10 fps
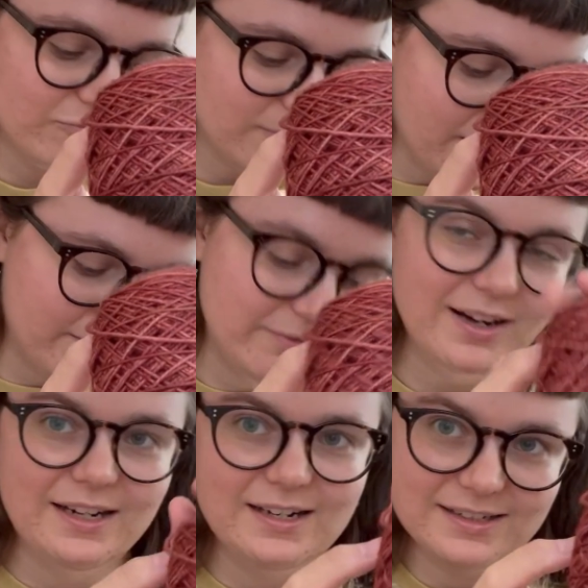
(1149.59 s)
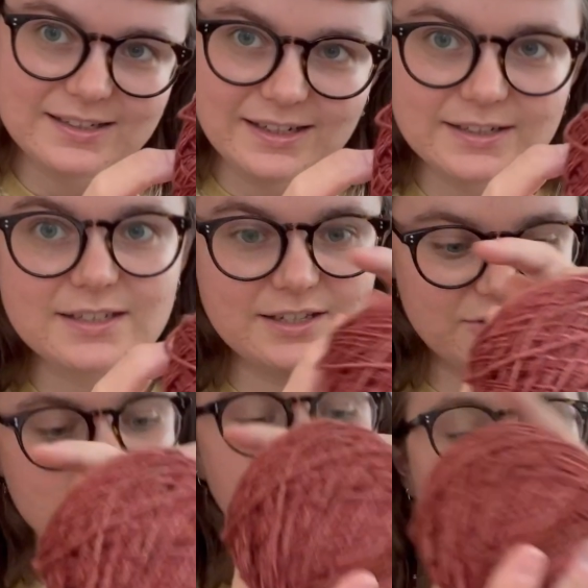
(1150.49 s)
going really nicely into this
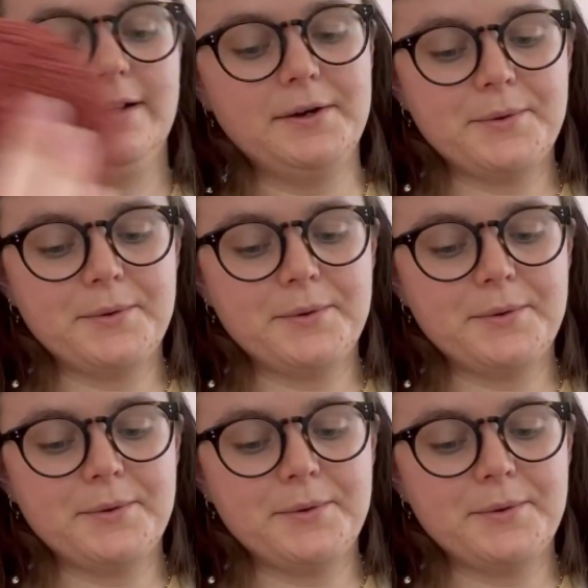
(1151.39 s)
shawl.